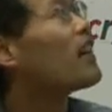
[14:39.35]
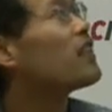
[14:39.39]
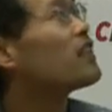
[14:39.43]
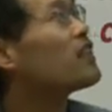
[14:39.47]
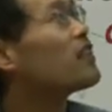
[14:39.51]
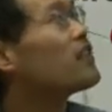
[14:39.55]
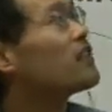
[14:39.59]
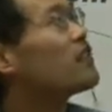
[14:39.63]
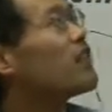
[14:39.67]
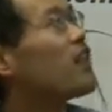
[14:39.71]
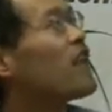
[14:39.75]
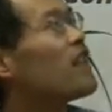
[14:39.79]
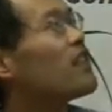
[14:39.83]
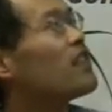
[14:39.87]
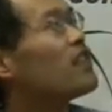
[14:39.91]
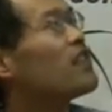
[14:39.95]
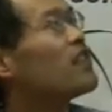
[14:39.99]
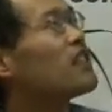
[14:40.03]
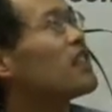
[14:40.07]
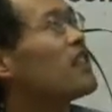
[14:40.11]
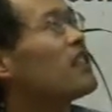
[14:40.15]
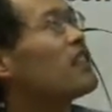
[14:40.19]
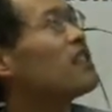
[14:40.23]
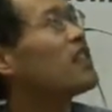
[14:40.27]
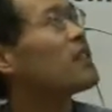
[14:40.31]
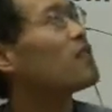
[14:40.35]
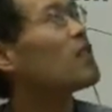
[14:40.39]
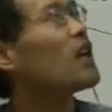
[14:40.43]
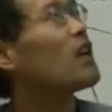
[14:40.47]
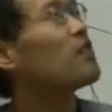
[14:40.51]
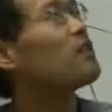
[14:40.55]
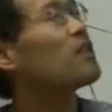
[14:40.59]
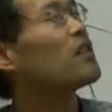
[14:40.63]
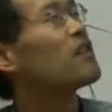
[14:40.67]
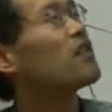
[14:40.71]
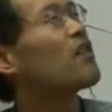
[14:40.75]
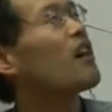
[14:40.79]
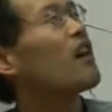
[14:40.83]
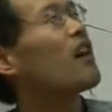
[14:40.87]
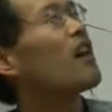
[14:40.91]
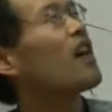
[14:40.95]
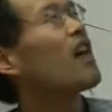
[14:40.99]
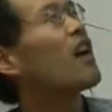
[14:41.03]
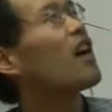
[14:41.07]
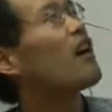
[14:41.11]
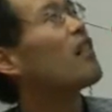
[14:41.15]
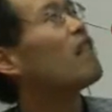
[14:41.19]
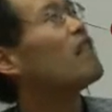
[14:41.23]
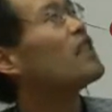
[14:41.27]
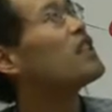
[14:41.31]
is phase-insensitive
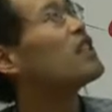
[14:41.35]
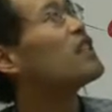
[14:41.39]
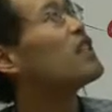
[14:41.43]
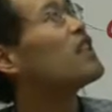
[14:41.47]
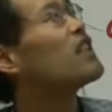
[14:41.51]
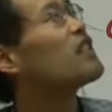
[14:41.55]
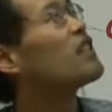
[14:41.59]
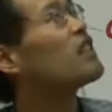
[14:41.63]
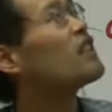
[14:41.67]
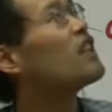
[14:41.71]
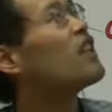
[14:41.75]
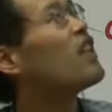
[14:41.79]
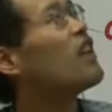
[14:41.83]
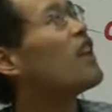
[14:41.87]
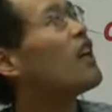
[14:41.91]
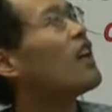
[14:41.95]
amplifier, which is